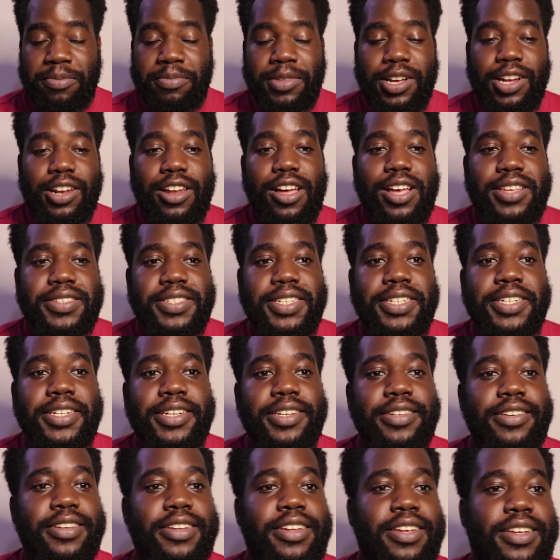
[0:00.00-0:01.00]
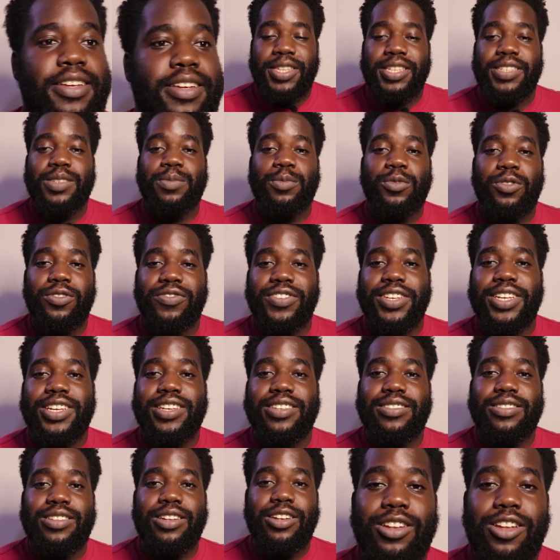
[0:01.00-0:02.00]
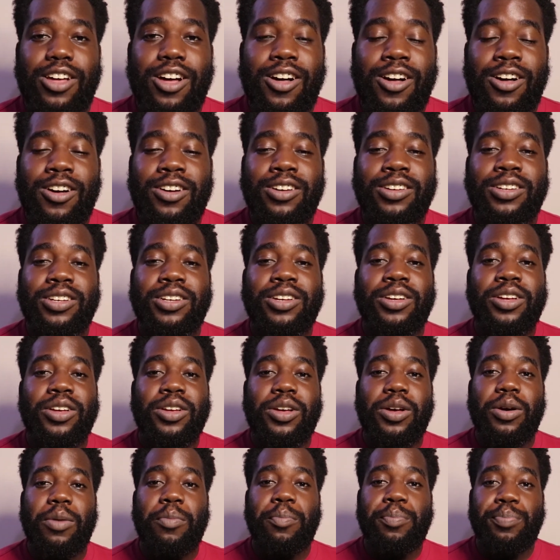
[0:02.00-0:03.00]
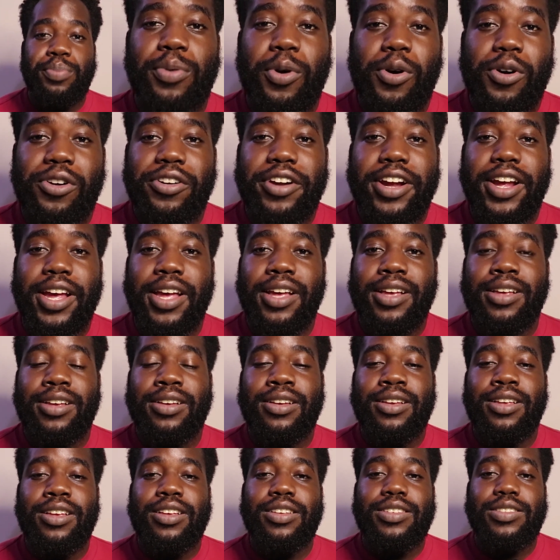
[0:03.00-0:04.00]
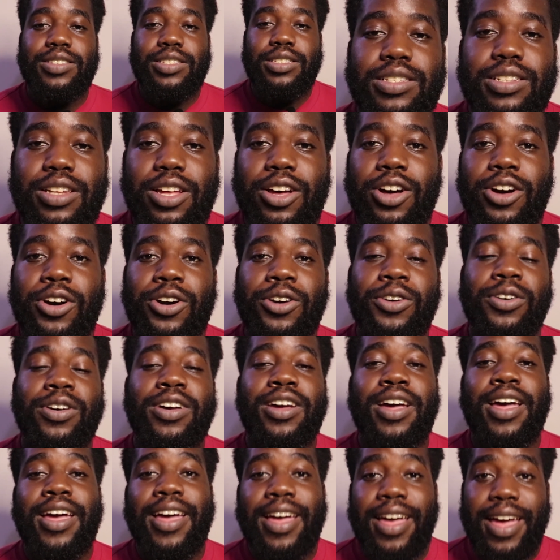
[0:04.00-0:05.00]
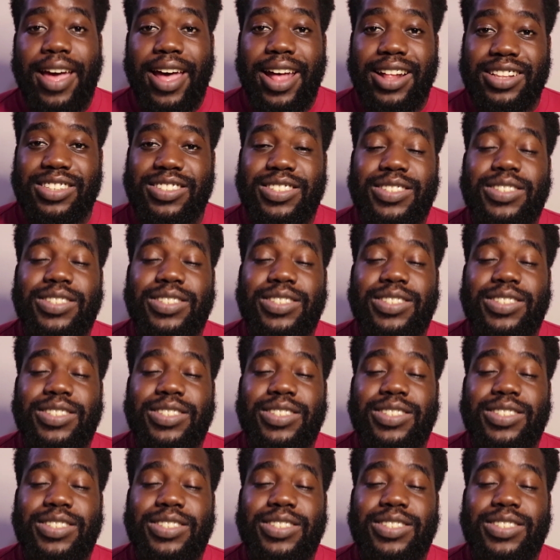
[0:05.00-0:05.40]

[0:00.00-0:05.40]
from the closet. This movie is long, boring, slow, and